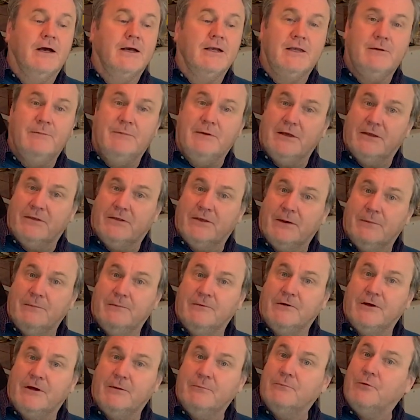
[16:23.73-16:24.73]
Give me a
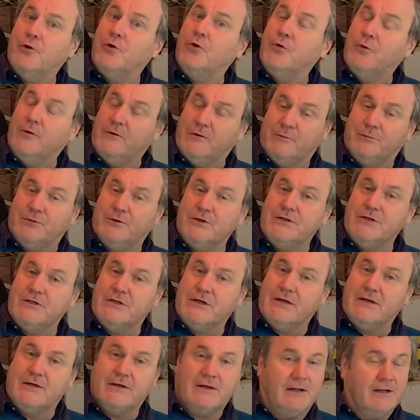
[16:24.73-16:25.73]
thumbs up. Always
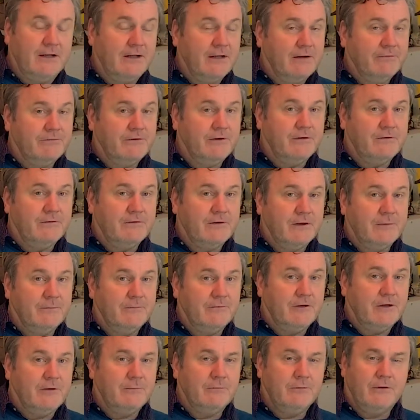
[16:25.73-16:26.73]
appreciated. I love those
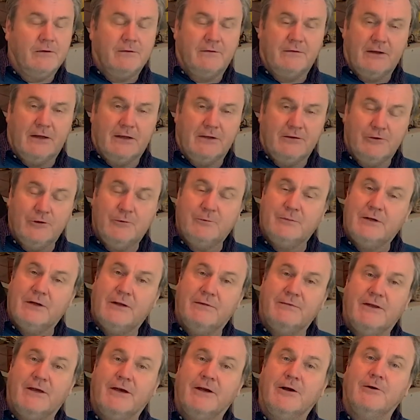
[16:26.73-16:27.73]
thumbs up because I do
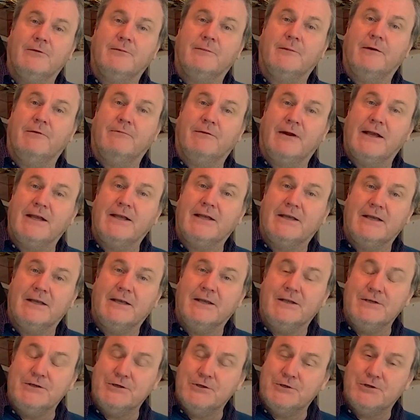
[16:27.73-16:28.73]
believe that helps my
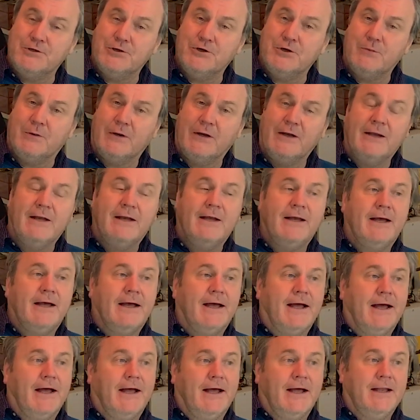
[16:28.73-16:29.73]
ranking in YouTube.
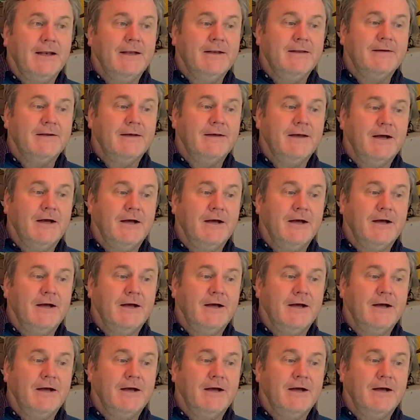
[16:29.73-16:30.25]
And